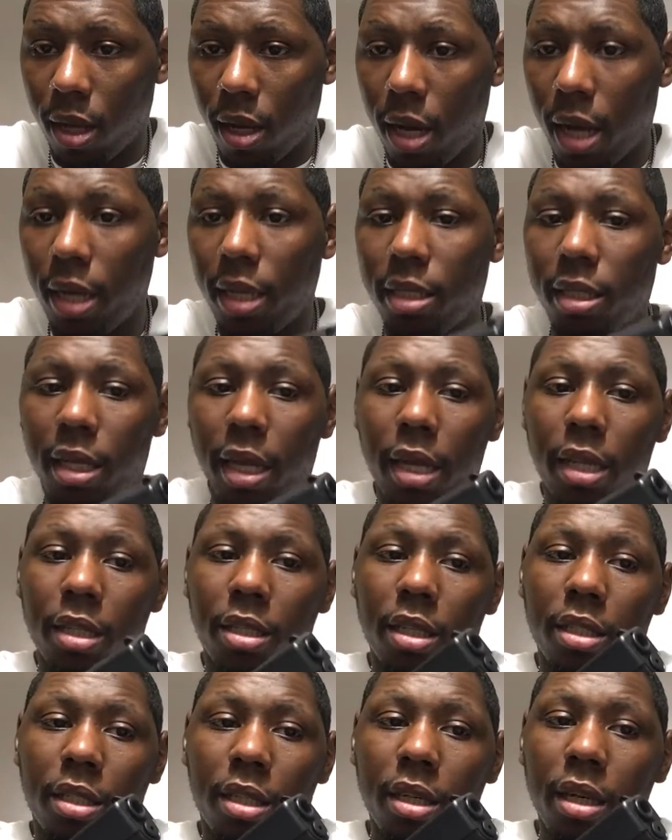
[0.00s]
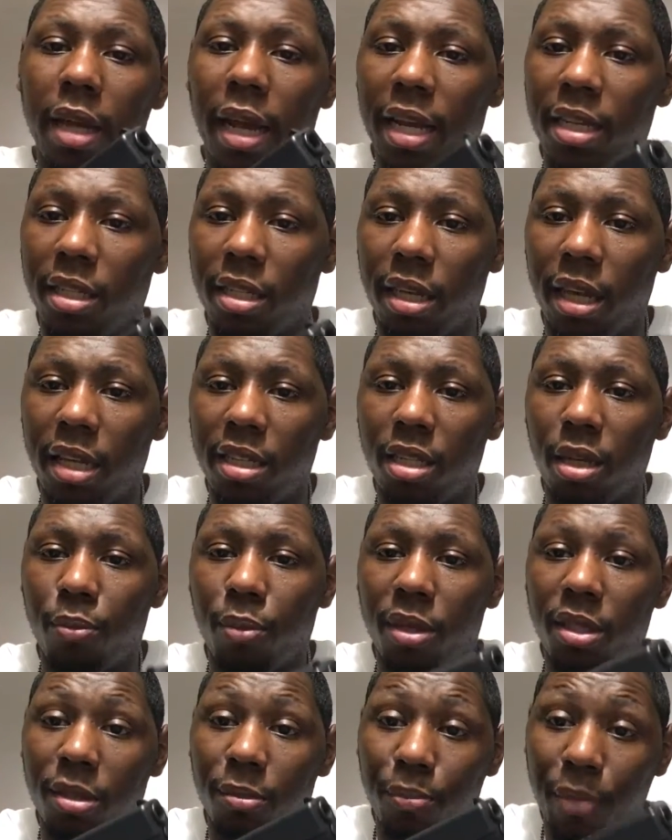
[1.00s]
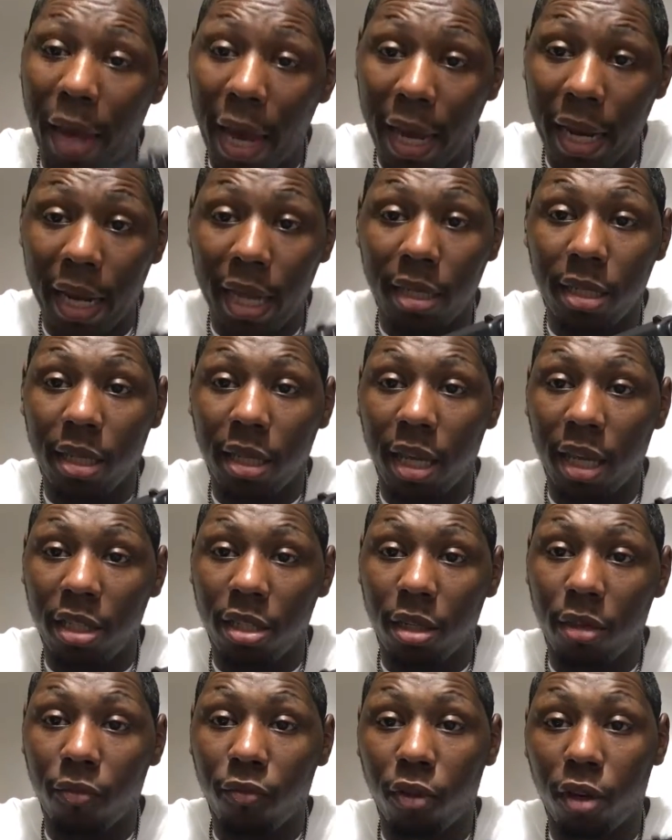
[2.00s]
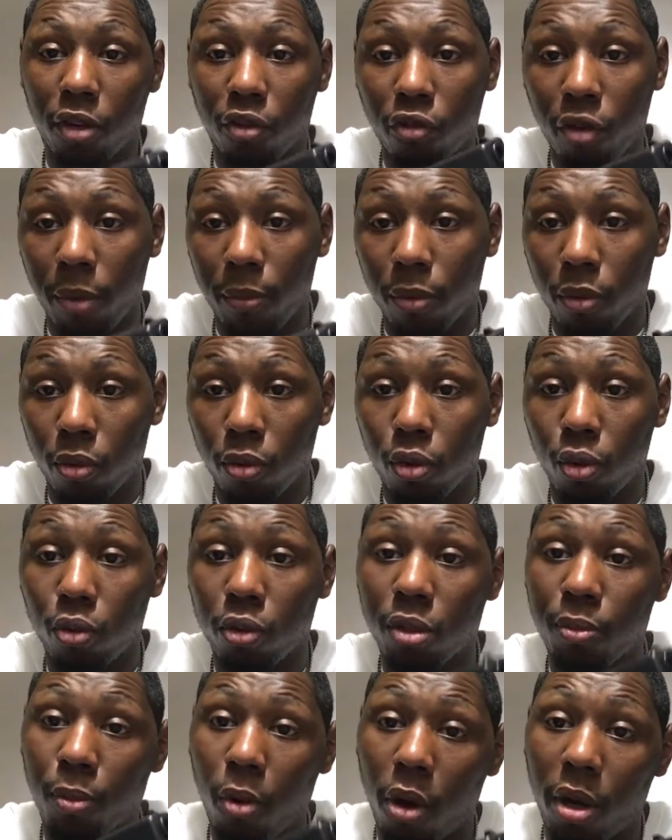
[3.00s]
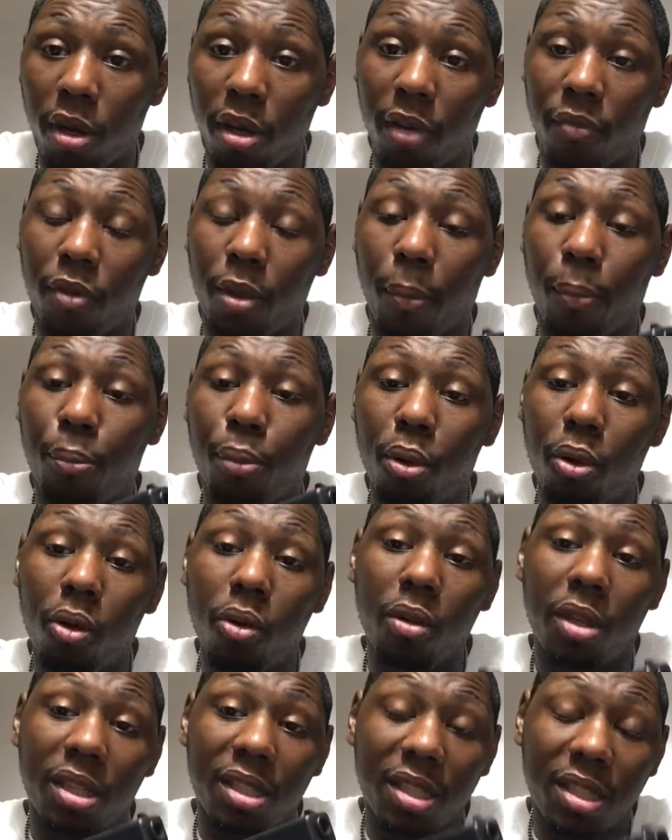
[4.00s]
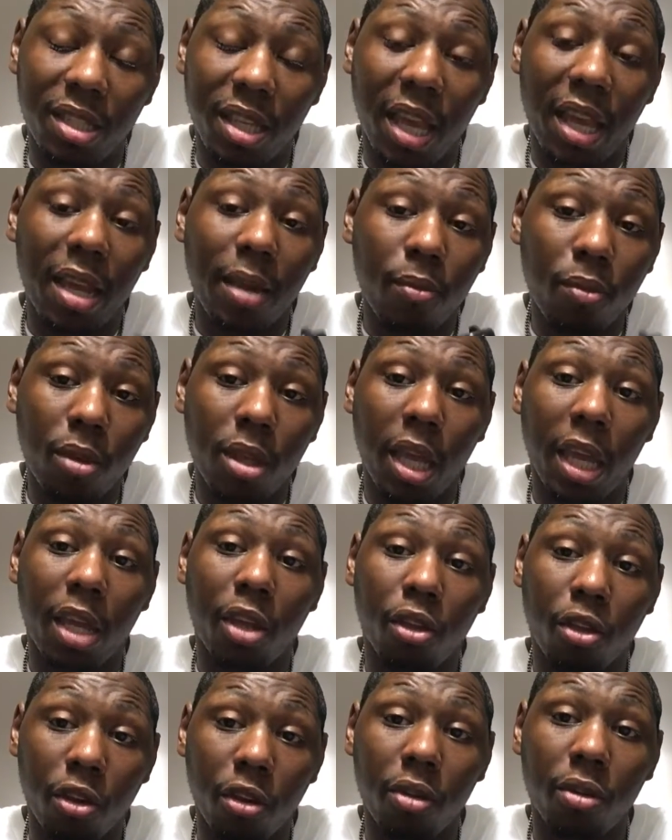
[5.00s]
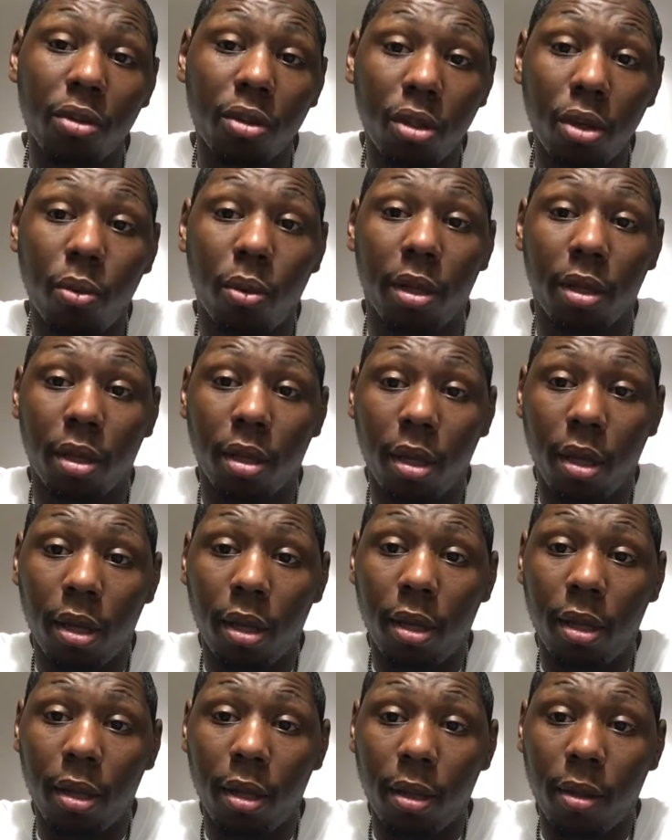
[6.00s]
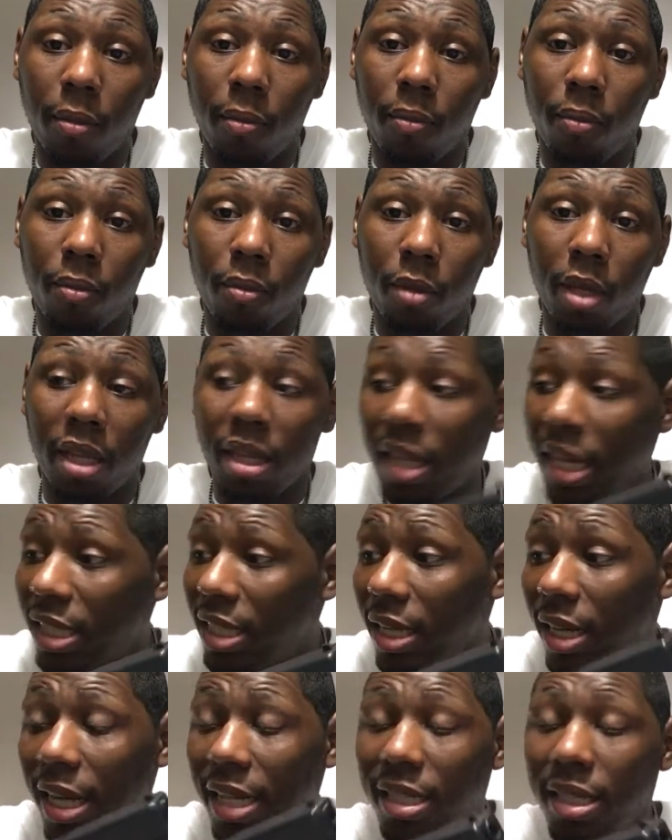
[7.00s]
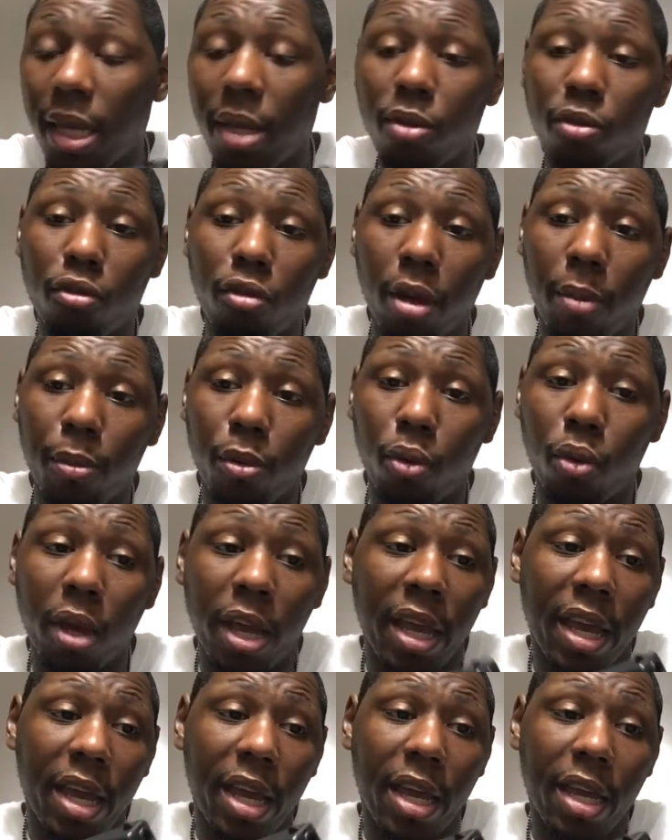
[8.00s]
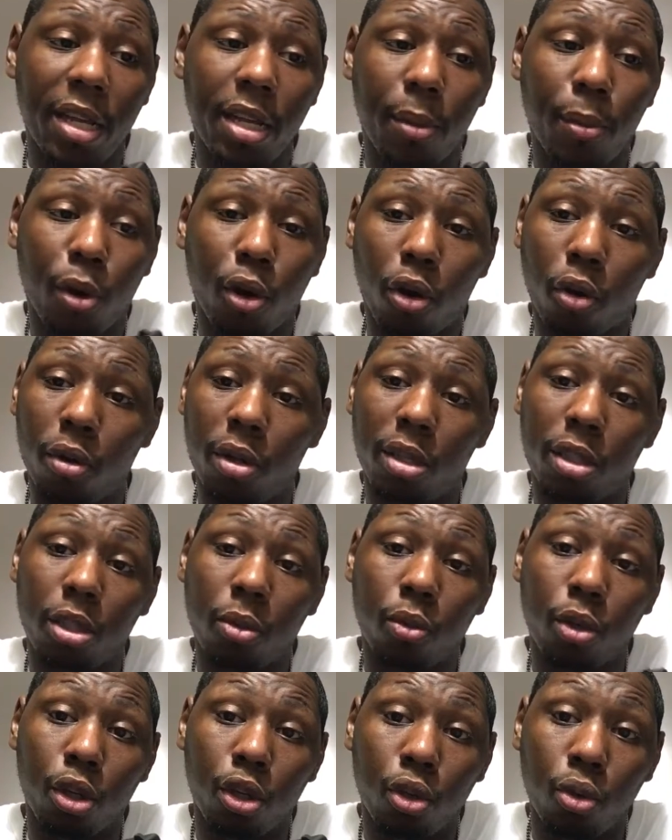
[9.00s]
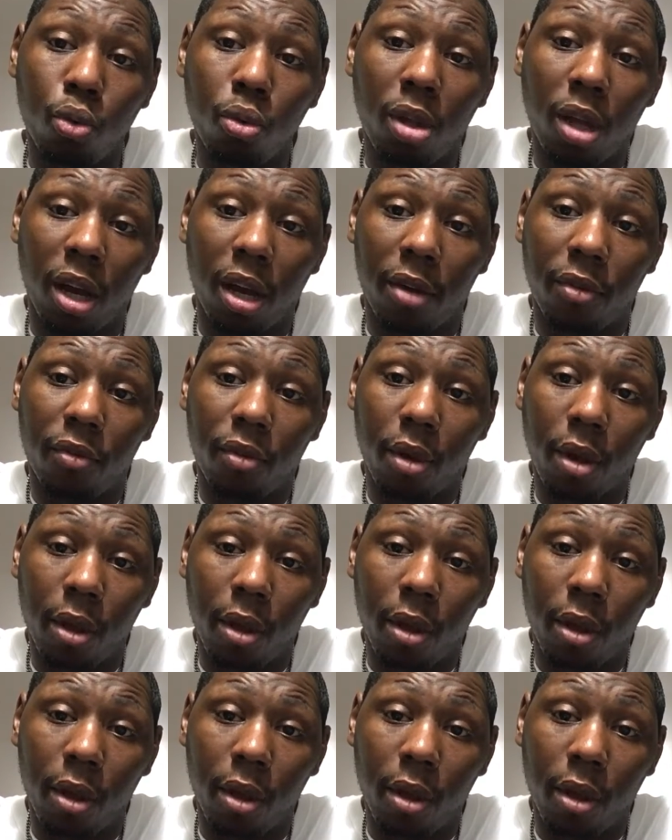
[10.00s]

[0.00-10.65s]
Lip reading: I understand it's good education, but it's bad education for the criminals who smart enough to pull the same thing you're doing. Then let's say that same criminal end up hurting someone you love.